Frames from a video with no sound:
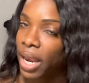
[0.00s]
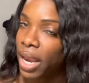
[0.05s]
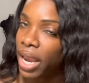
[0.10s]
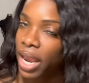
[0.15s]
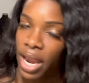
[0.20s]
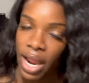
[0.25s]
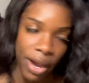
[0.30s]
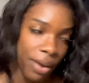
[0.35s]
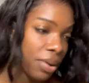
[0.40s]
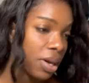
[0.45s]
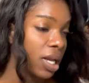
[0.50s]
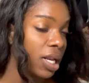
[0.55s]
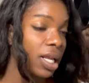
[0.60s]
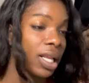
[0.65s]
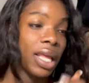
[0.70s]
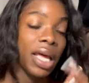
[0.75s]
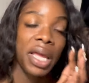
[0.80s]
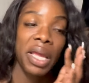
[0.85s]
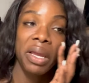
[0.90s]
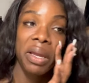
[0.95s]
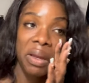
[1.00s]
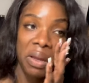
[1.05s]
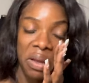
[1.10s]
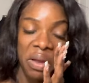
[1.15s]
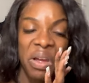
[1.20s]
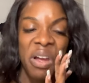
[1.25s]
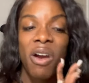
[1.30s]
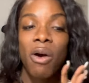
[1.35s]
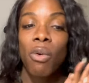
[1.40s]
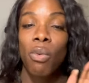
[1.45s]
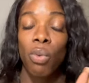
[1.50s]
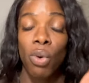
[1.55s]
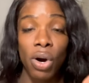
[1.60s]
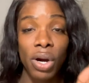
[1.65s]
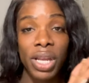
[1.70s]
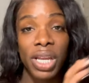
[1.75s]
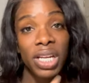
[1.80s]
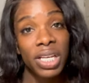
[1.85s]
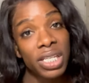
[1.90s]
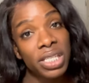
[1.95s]
No, honey, like
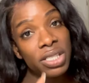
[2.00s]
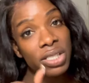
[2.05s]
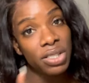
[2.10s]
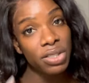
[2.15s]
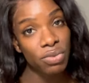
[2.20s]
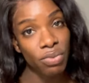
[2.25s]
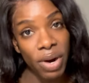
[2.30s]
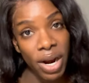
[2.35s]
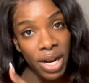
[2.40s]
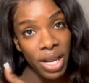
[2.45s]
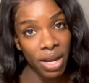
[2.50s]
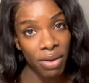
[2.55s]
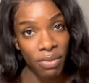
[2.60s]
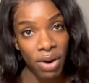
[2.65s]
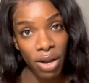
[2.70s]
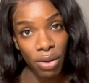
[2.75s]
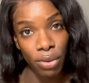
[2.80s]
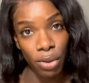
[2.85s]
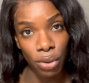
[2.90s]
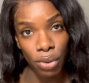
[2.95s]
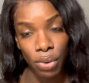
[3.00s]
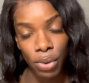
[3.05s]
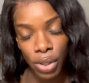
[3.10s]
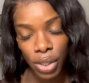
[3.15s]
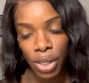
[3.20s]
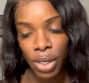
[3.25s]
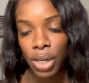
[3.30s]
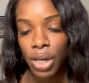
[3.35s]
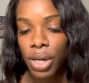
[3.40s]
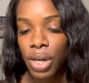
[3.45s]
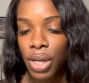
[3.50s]
walking distance right around the corner.